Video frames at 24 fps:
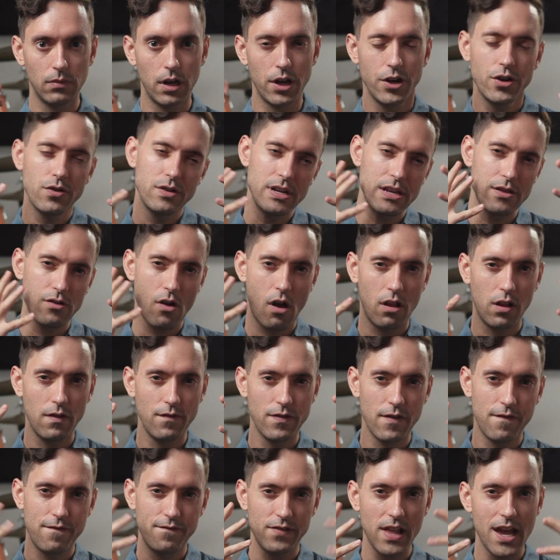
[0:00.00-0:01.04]
Underneath all
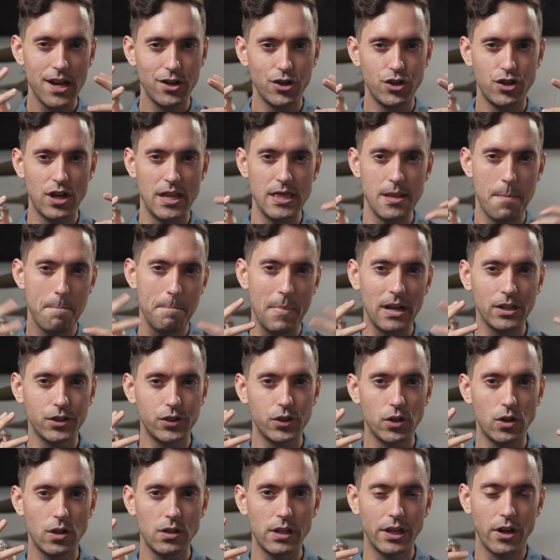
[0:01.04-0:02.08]
of the flesh and the
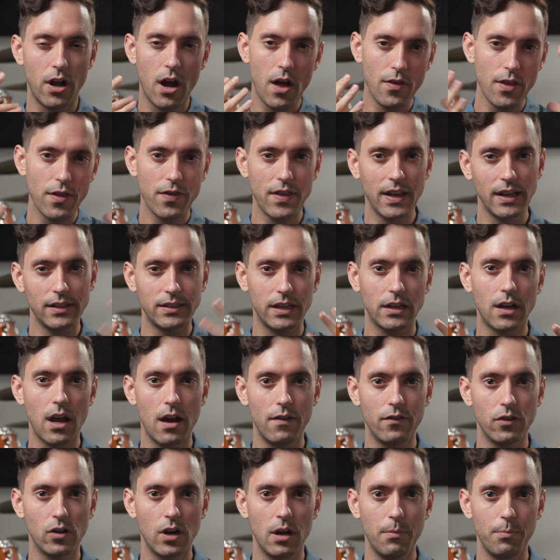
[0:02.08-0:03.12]
muscle and all the things that
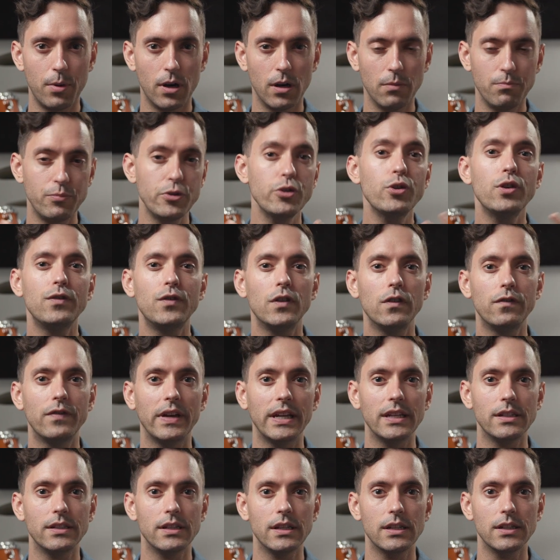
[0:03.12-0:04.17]
cover up our beautiful
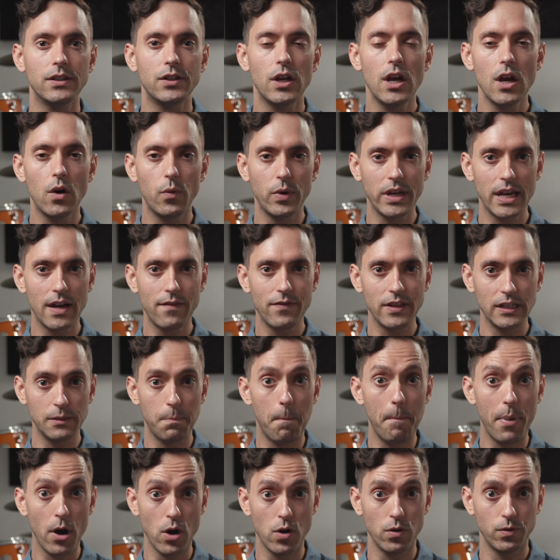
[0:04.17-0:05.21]
faces, we have these
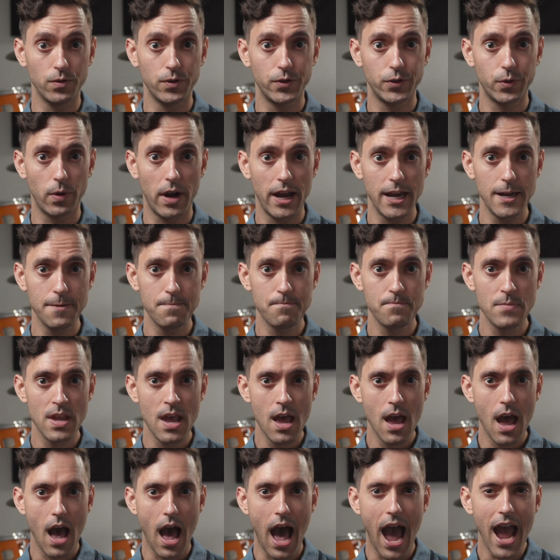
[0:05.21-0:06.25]
bones, right?
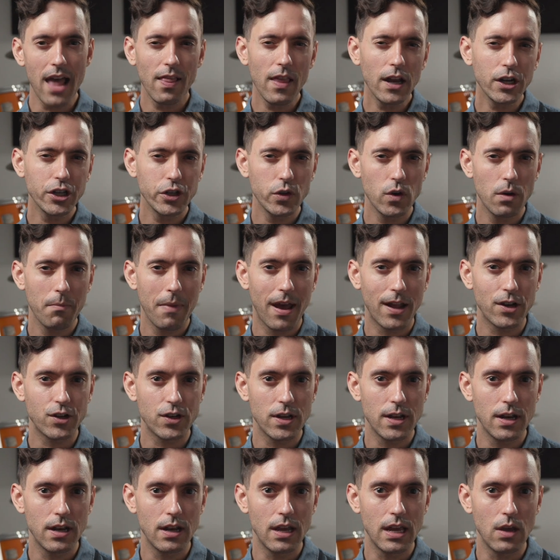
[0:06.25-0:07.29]
I like to
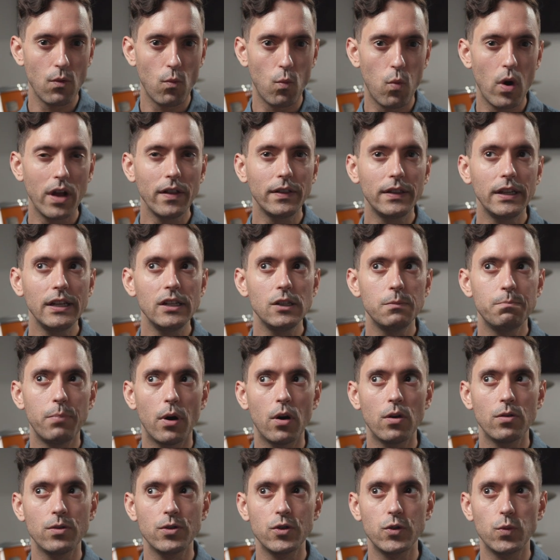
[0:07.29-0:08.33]
imagine what these
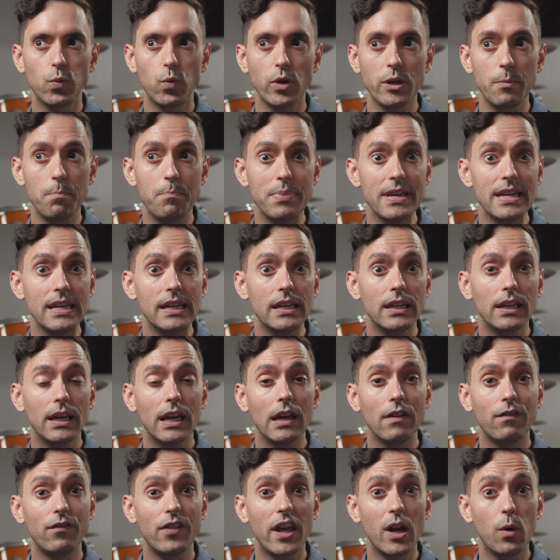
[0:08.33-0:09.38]
bones would be
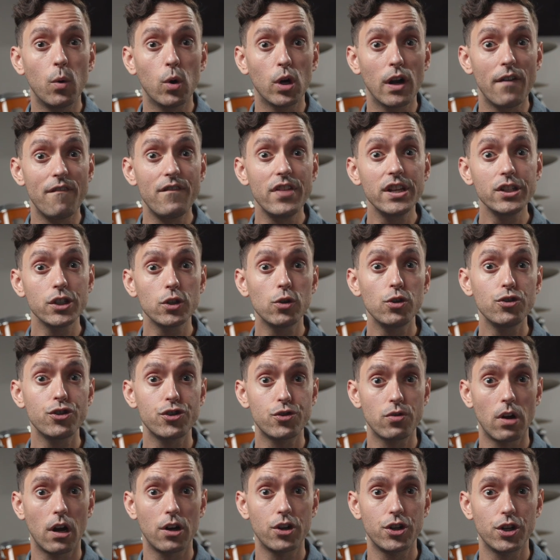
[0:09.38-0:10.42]
if they were a physical
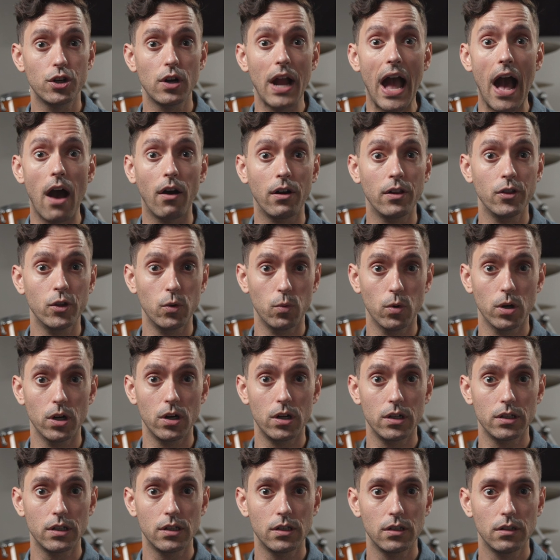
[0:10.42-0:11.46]
structure out in the
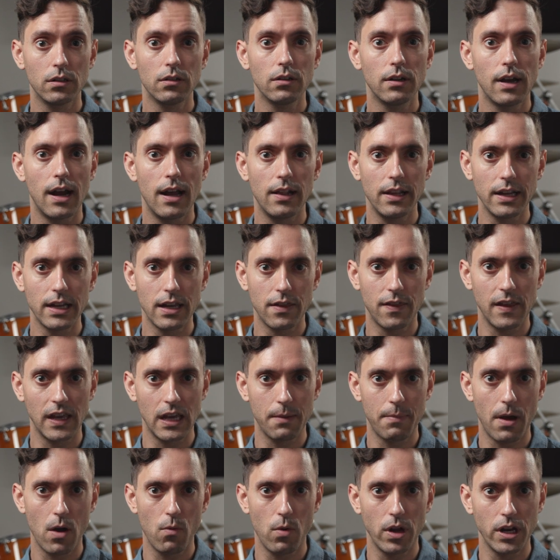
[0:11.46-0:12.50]
world. I'll let you think
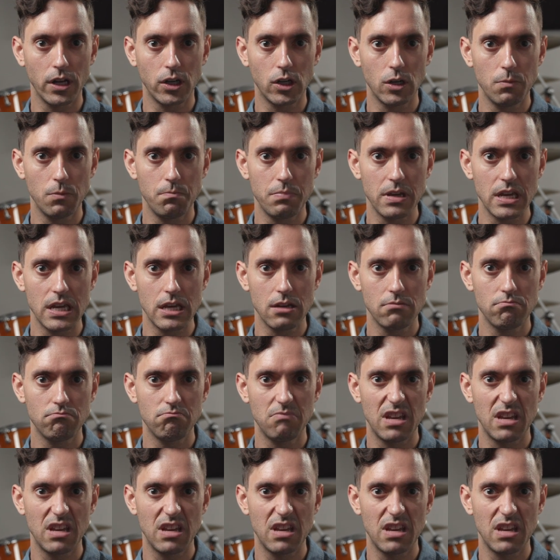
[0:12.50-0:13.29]
about what it could be.